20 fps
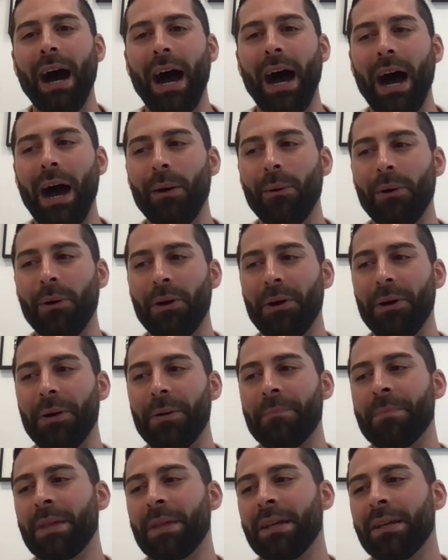
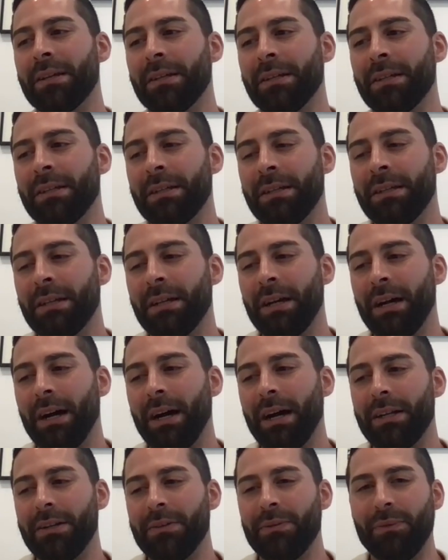our
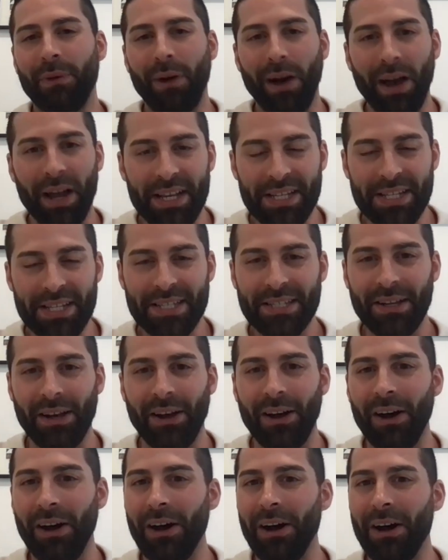advice
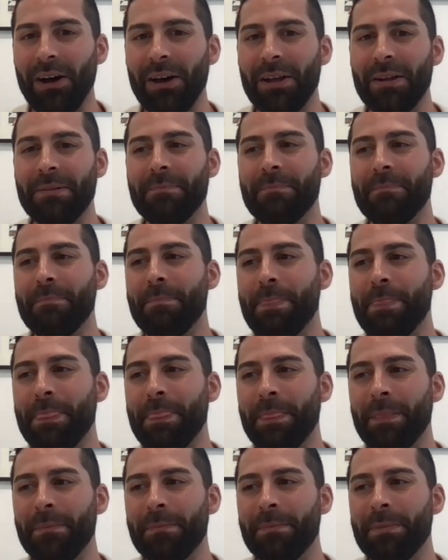on
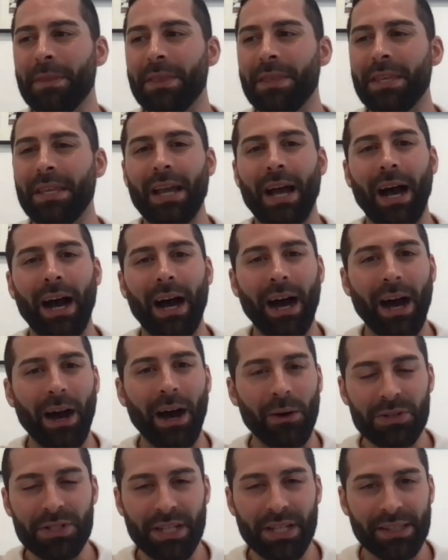the
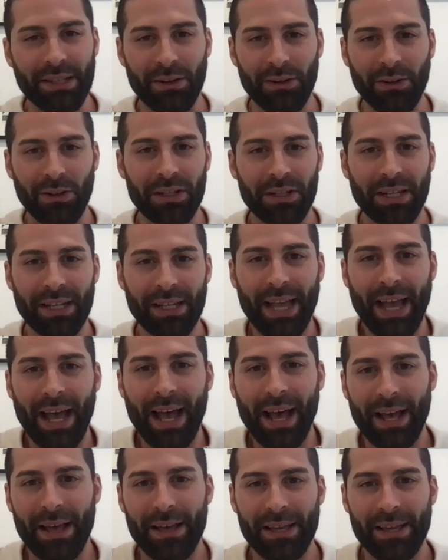house that they're looking
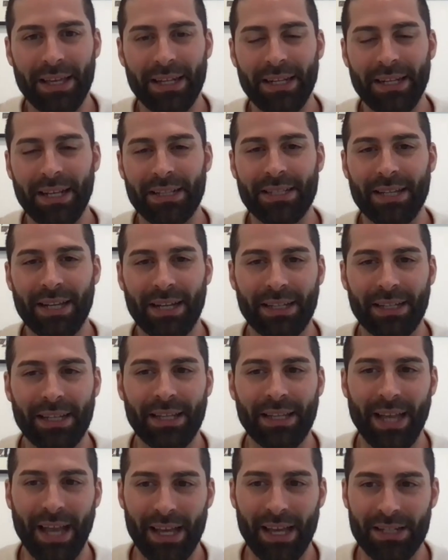at in Nantucket?
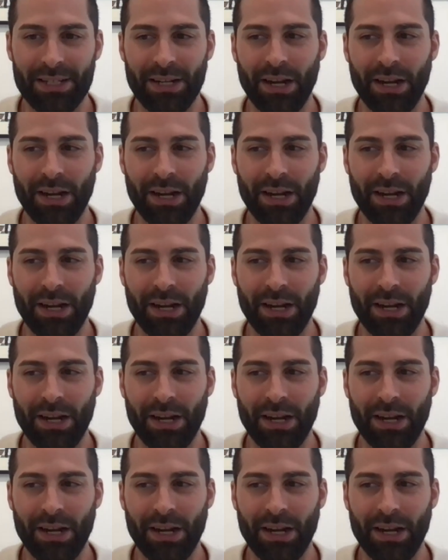Yes.